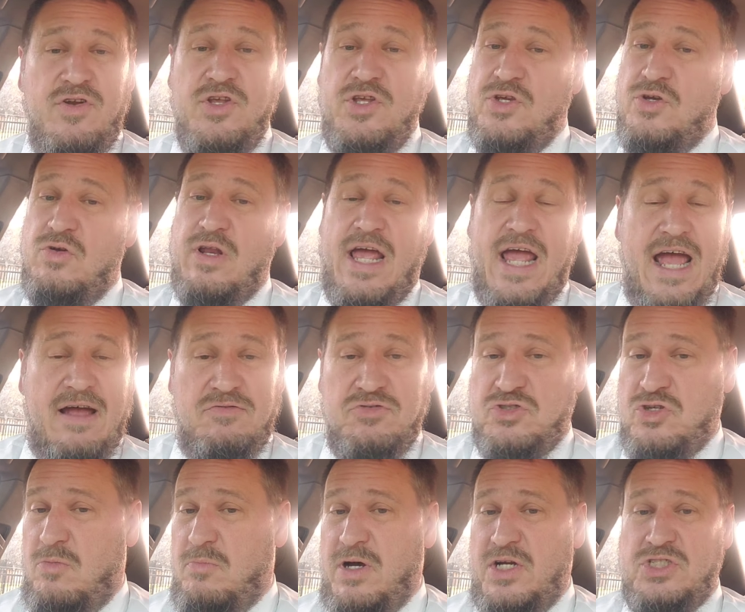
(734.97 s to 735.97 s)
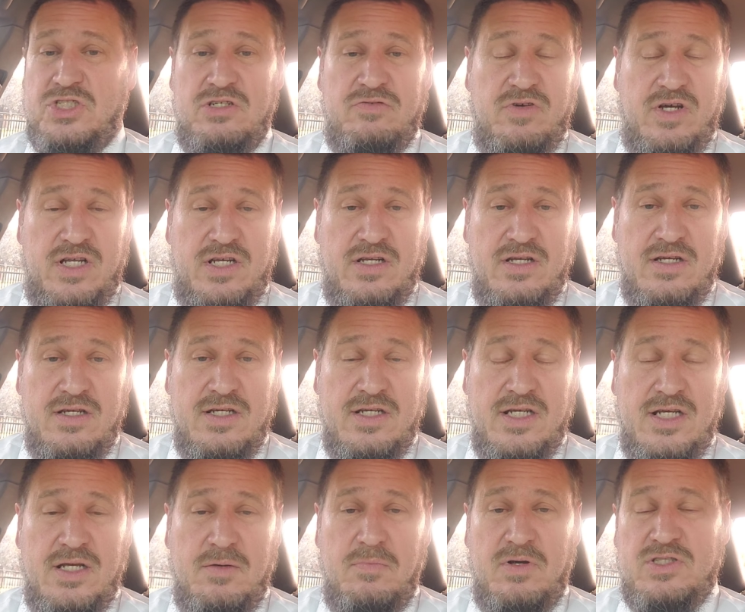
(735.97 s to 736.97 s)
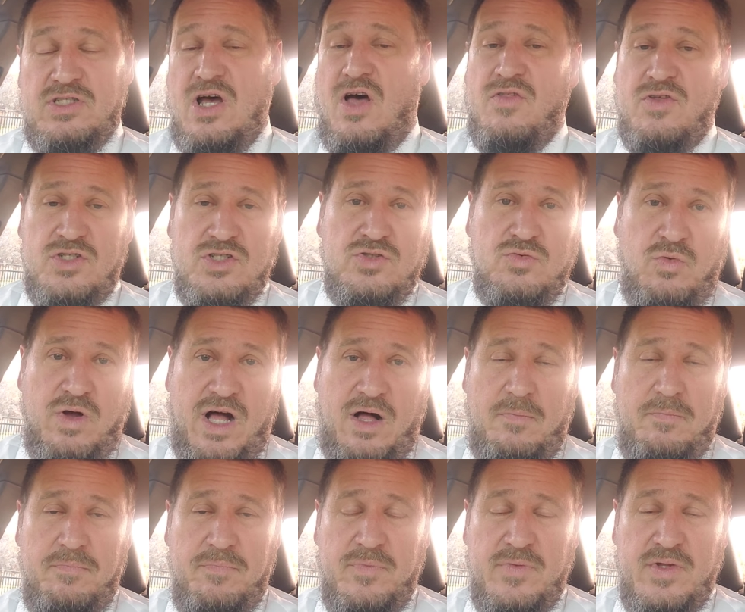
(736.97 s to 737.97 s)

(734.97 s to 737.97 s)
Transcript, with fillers: you to have so much of it, but to others as well.